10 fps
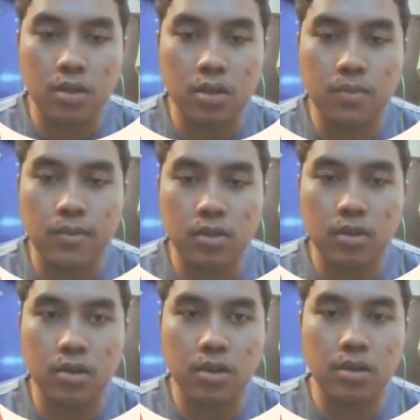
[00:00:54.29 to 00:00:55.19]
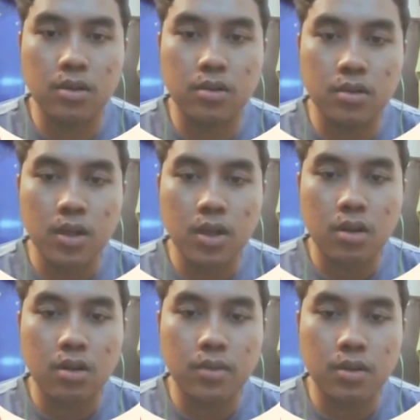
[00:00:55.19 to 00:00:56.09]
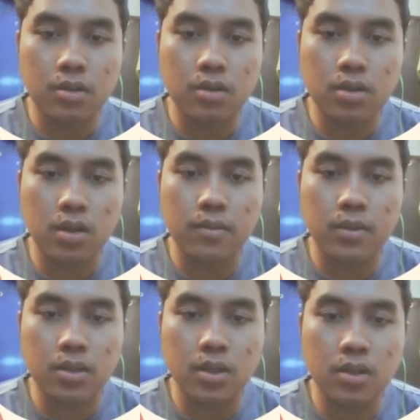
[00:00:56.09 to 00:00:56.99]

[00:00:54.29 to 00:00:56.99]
This protocol allows computers to share information,